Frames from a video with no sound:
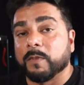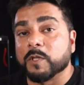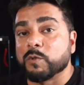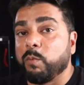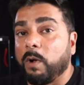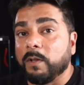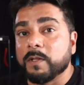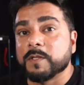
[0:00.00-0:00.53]
This
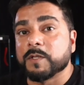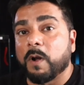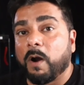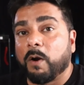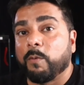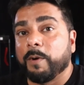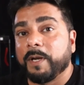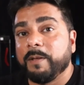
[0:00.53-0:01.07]
wallet's
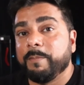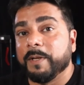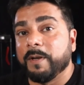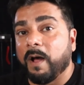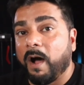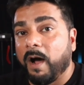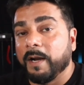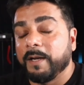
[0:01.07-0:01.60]
already been
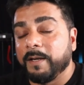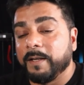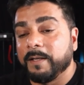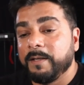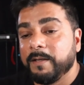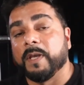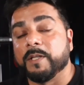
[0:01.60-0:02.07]
audited.